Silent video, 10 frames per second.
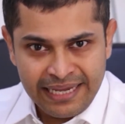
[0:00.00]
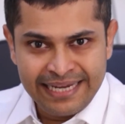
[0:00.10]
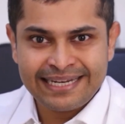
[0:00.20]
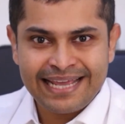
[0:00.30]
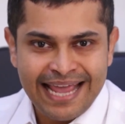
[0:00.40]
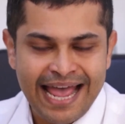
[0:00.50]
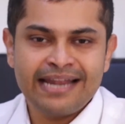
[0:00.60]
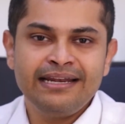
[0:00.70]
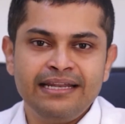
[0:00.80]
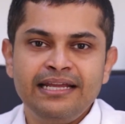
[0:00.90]
it
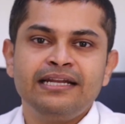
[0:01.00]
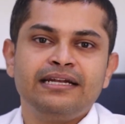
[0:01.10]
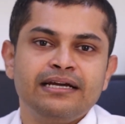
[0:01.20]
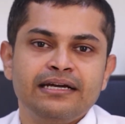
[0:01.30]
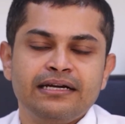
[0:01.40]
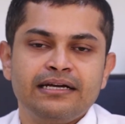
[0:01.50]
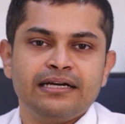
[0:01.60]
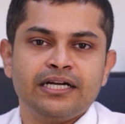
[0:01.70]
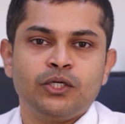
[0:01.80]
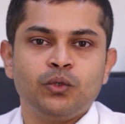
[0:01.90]
can lead
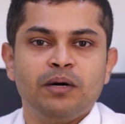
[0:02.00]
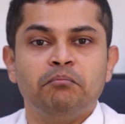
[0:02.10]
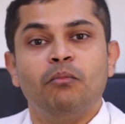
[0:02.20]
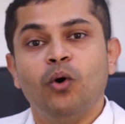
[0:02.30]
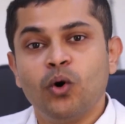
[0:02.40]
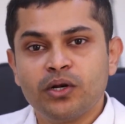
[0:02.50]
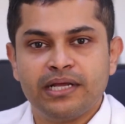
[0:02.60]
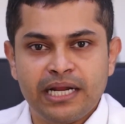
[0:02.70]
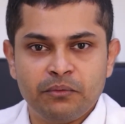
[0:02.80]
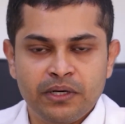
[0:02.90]
to a more
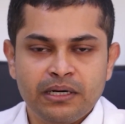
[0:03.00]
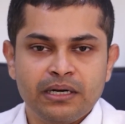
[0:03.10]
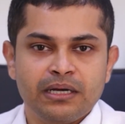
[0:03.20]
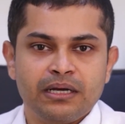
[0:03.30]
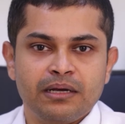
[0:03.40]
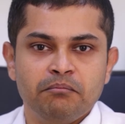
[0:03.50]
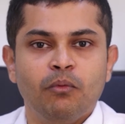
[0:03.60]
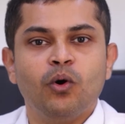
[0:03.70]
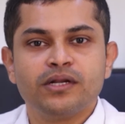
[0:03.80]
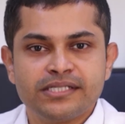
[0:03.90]
graver,
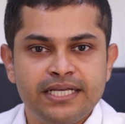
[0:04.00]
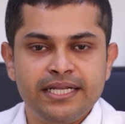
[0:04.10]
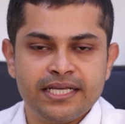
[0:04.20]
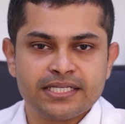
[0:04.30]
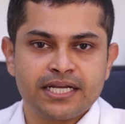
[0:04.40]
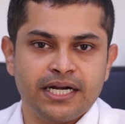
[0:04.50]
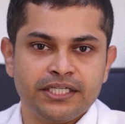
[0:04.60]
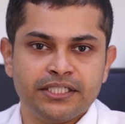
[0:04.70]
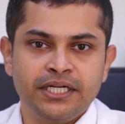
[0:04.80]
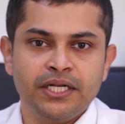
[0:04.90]
more serious
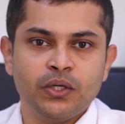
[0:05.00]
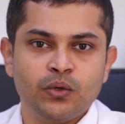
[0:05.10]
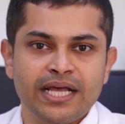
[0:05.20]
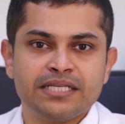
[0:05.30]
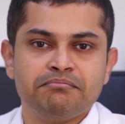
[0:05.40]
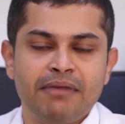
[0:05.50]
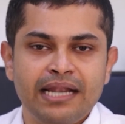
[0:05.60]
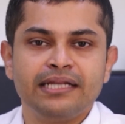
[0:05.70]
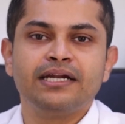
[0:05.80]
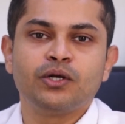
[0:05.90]
condition known as
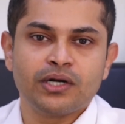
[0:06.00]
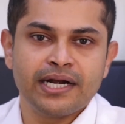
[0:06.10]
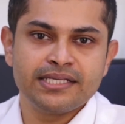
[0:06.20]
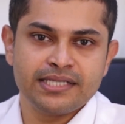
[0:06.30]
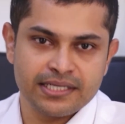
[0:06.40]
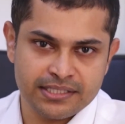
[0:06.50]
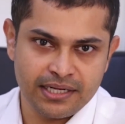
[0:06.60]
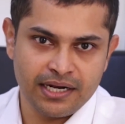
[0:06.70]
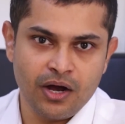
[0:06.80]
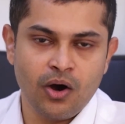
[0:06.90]
malignant otitis
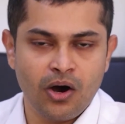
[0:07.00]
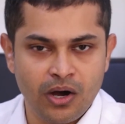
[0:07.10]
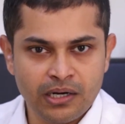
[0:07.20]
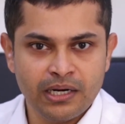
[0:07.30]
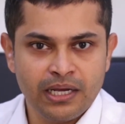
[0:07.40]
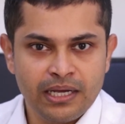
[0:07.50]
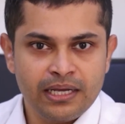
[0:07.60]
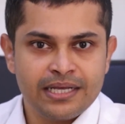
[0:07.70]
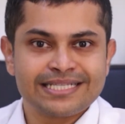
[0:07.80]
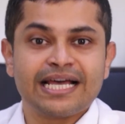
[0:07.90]
externa or
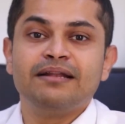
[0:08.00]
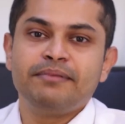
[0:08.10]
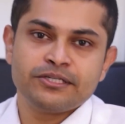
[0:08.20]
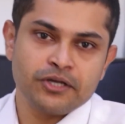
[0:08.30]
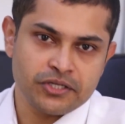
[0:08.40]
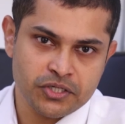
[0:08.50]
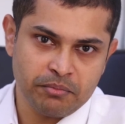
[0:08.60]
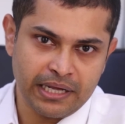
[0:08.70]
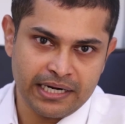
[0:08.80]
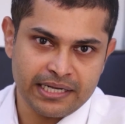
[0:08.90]
skull base
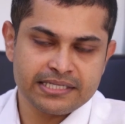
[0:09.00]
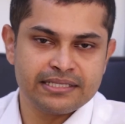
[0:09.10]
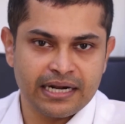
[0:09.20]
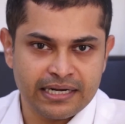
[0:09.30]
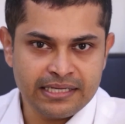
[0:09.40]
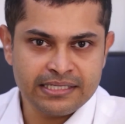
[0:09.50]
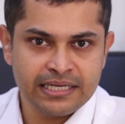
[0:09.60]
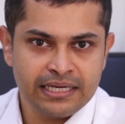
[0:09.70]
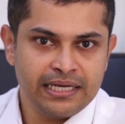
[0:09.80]
osteomyelitis. That is,